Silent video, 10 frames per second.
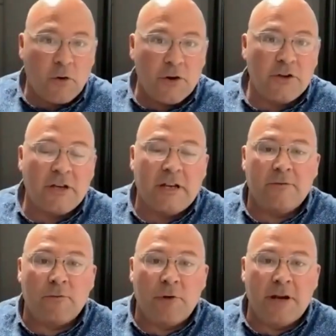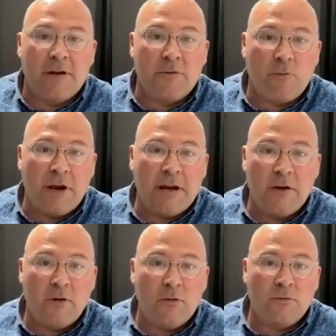or you can have right in, right
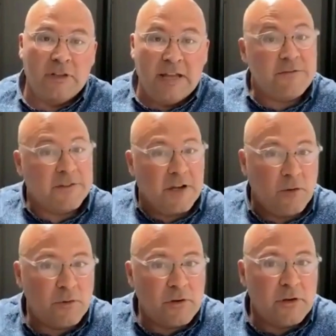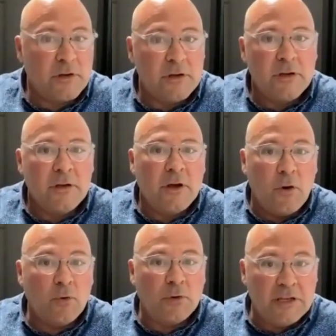out, left out
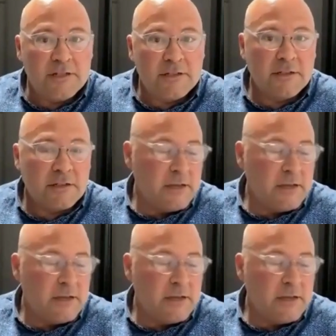onlys.